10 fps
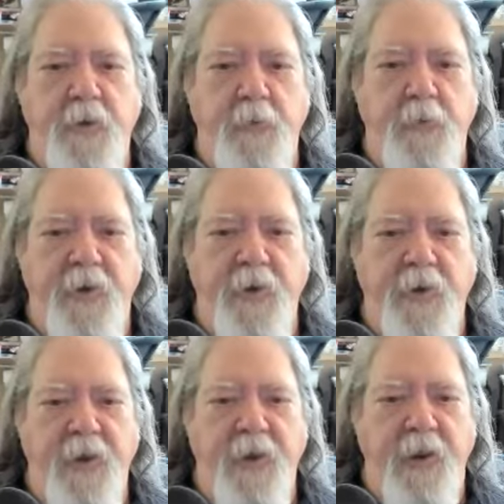A good
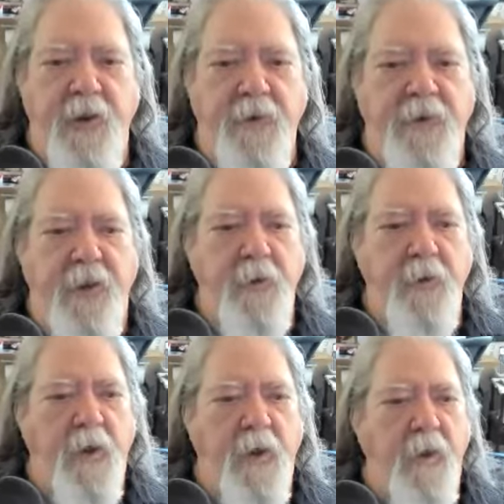place to end. Thank
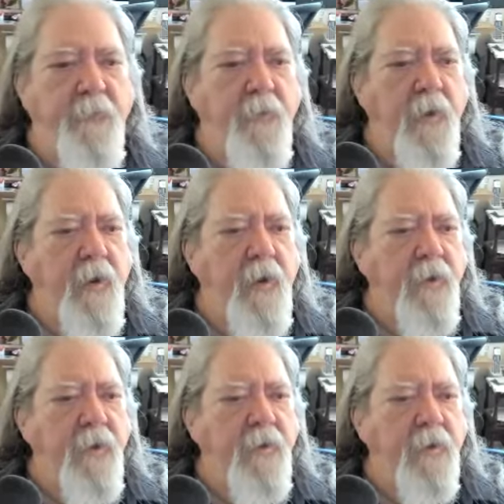you, Bob,
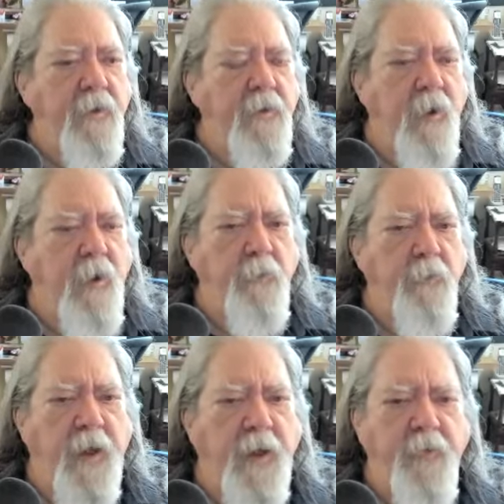and or, or
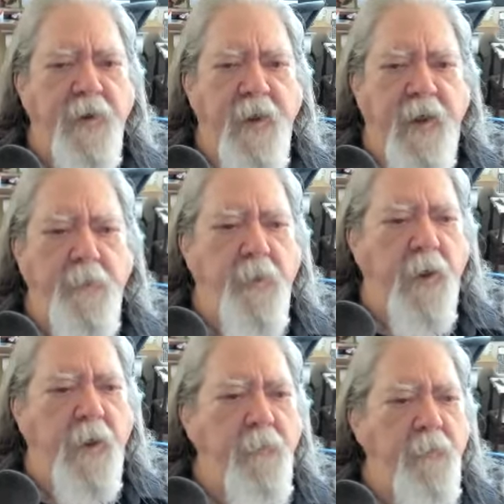Patrick and
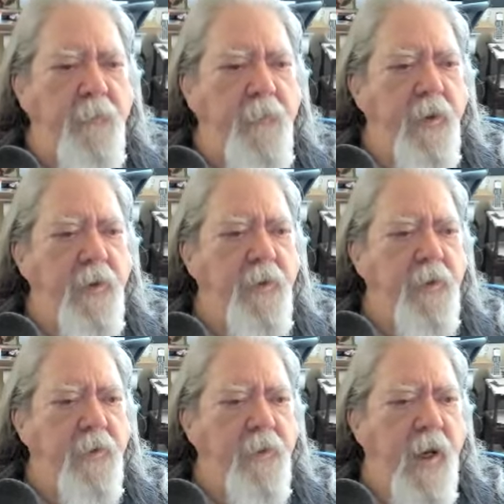Bob
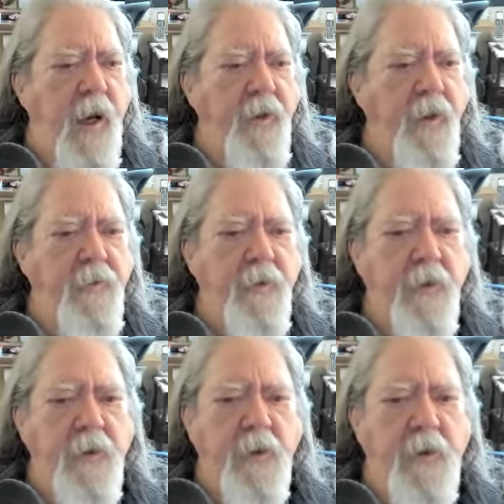and Hannah,
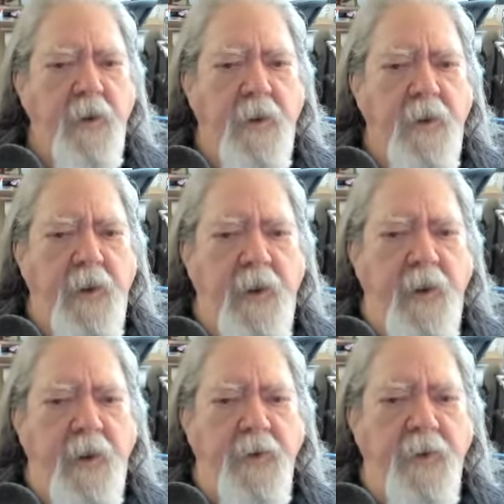
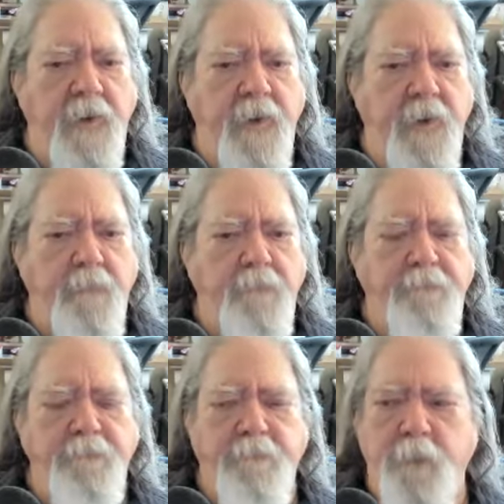and um,
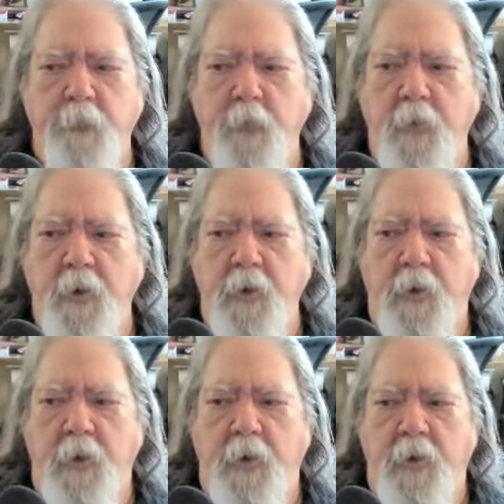
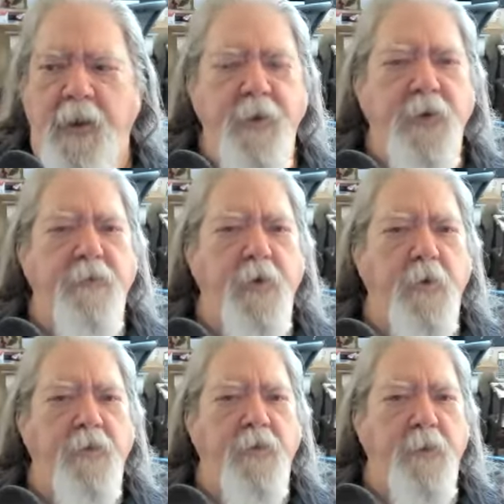each of
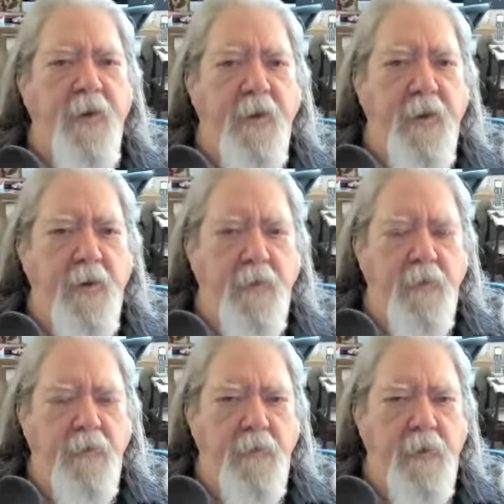you for being here
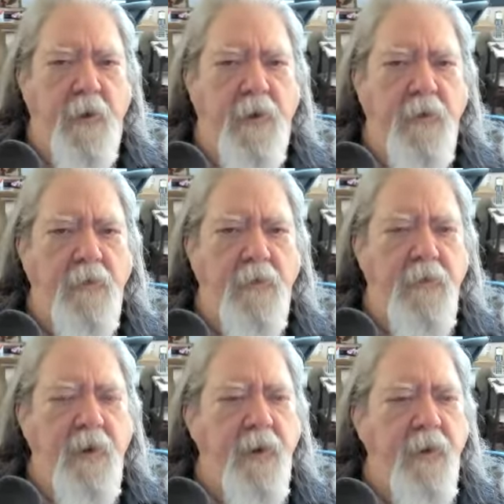uh,
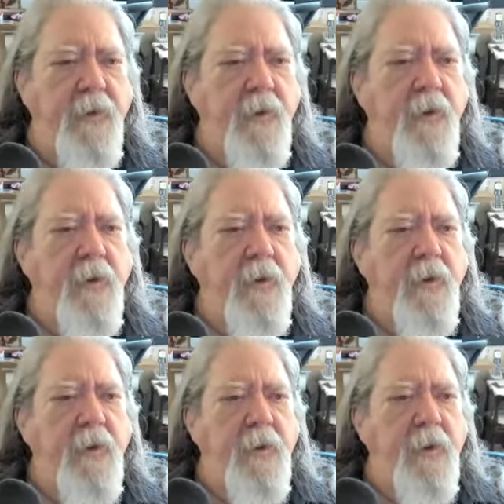again.
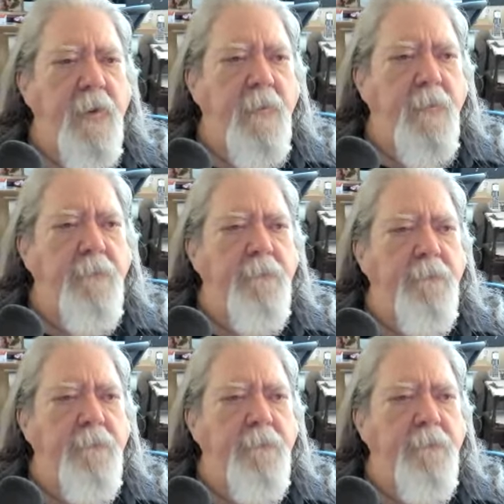Um,